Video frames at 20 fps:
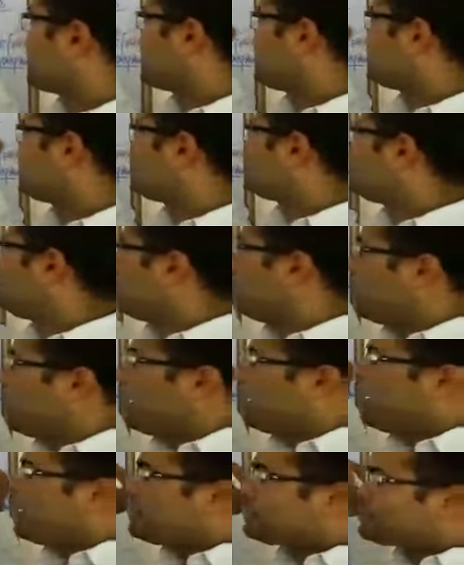so
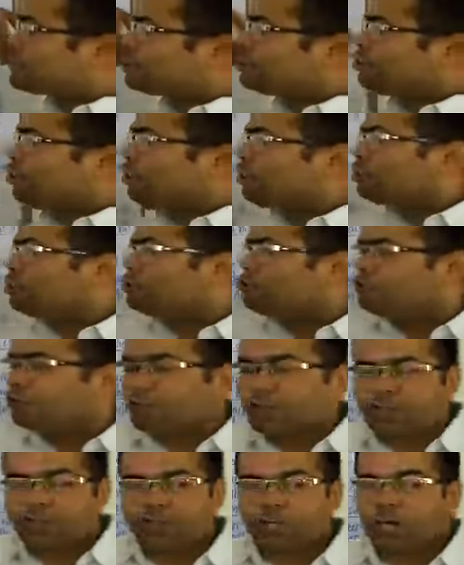as not to
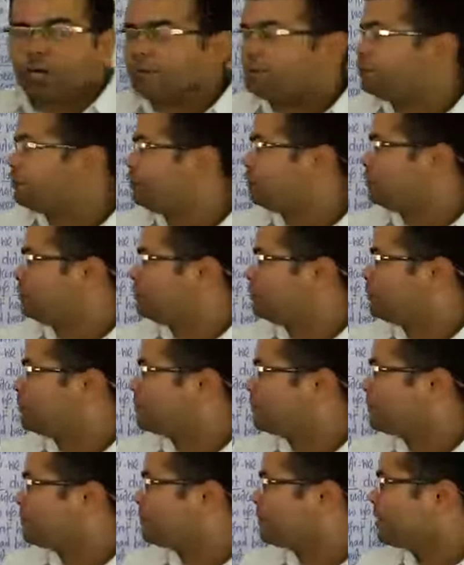disturb you.
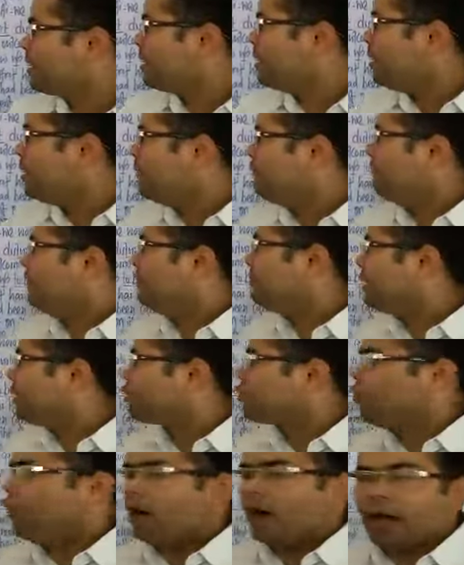We were
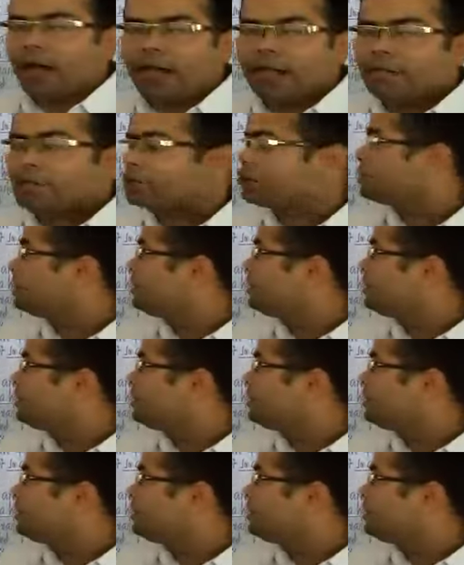quiet